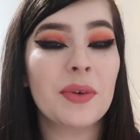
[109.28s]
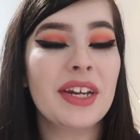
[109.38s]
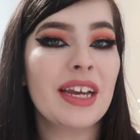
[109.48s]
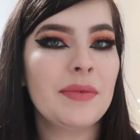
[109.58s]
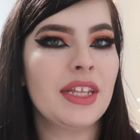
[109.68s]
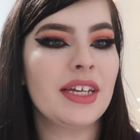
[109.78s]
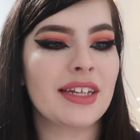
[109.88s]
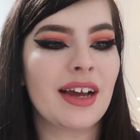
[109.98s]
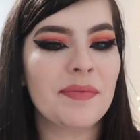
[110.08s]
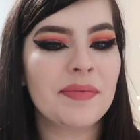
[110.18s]
when it came to the
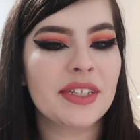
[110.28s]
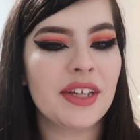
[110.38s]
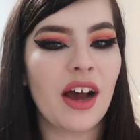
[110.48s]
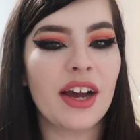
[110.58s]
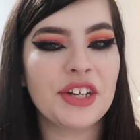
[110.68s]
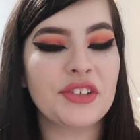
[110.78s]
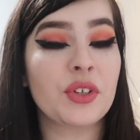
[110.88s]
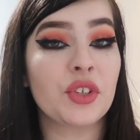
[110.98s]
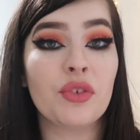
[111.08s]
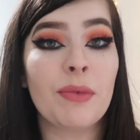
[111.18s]
exams, I
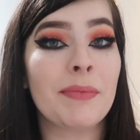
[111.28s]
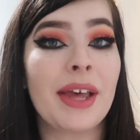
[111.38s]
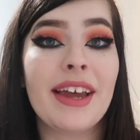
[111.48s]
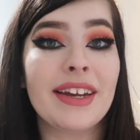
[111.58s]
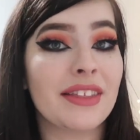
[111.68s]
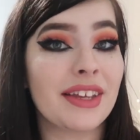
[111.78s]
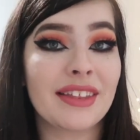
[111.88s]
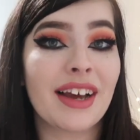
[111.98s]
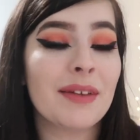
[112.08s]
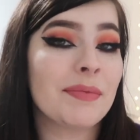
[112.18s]
struggled to remember anything
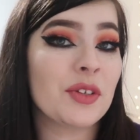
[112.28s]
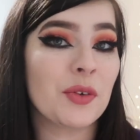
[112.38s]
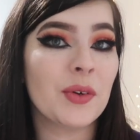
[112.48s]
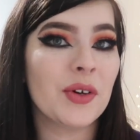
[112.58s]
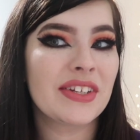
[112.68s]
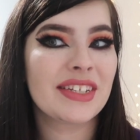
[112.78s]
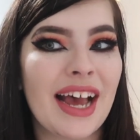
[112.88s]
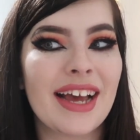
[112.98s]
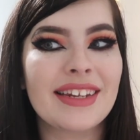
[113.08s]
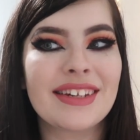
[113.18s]
that I'd been taught,
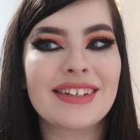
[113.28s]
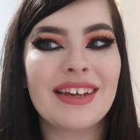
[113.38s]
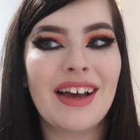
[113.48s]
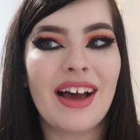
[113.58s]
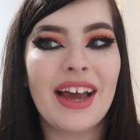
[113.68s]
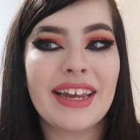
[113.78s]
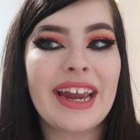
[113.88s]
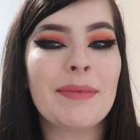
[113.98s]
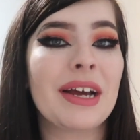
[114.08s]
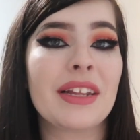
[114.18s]
and I
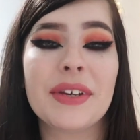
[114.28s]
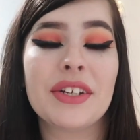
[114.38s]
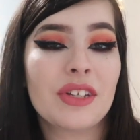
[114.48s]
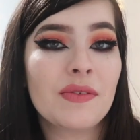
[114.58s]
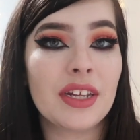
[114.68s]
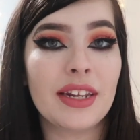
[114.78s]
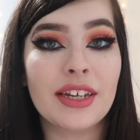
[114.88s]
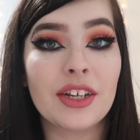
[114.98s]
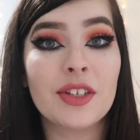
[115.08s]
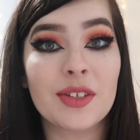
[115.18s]
came out of it just
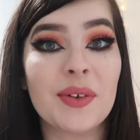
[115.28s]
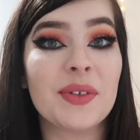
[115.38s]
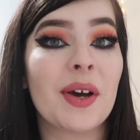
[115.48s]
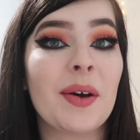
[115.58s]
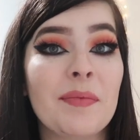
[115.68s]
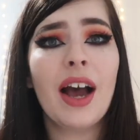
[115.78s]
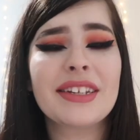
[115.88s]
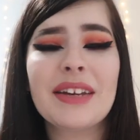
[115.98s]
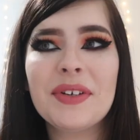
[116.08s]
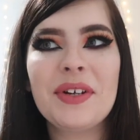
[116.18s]
feeling so dumb. I
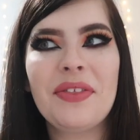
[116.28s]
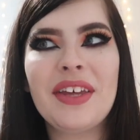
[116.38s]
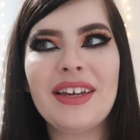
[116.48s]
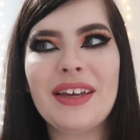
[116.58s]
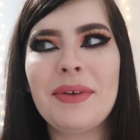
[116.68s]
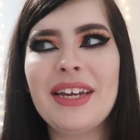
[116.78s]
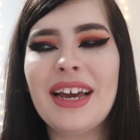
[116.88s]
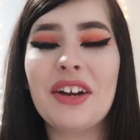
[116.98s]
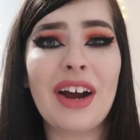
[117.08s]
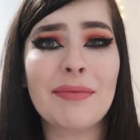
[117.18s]
definitely don't think being
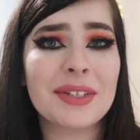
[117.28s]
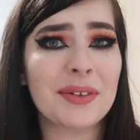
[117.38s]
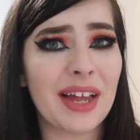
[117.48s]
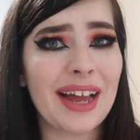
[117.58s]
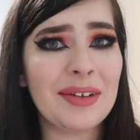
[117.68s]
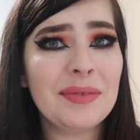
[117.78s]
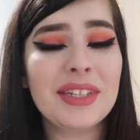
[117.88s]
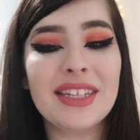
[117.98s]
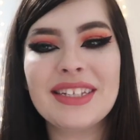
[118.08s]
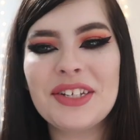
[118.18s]
at a grammar school
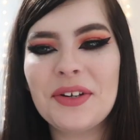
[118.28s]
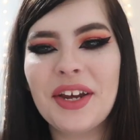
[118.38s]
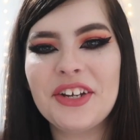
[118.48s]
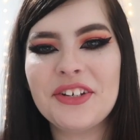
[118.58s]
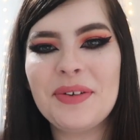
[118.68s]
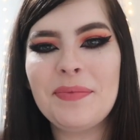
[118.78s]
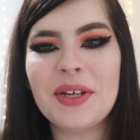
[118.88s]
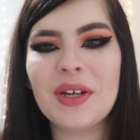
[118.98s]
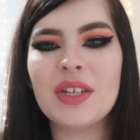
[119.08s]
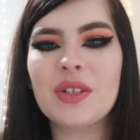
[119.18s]
helped the situation
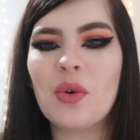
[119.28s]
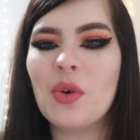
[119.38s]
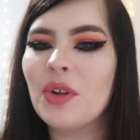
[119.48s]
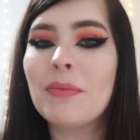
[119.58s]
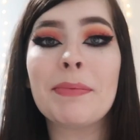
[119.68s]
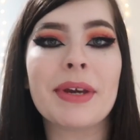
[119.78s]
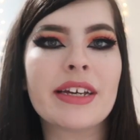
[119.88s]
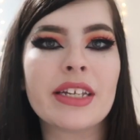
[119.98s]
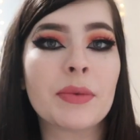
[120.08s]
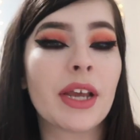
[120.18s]
because all of my
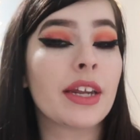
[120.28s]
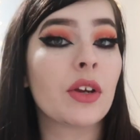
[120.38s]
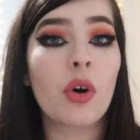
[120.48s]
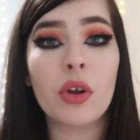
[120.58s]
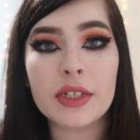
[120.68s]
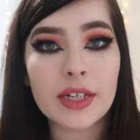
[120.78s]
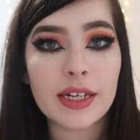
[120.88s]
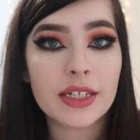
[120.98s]
peers were getting constant A